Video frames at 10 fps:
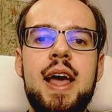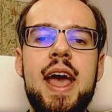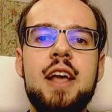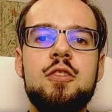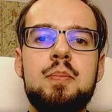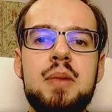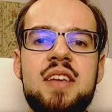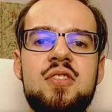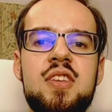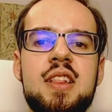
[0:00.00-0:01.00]

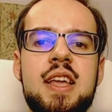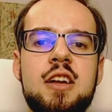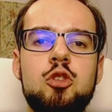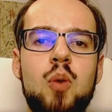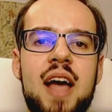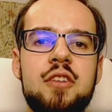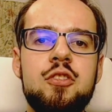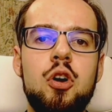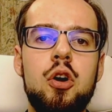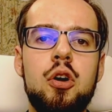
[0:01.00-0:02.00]
explicitly
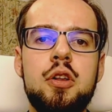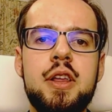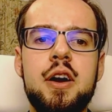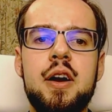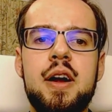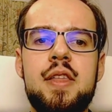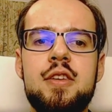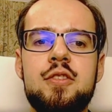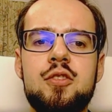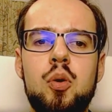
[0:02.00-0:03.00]
addressed earlier in the
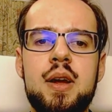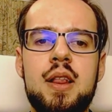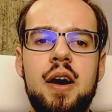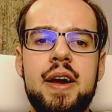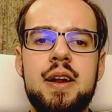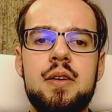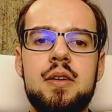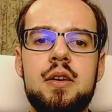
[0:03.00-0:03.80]
storyline.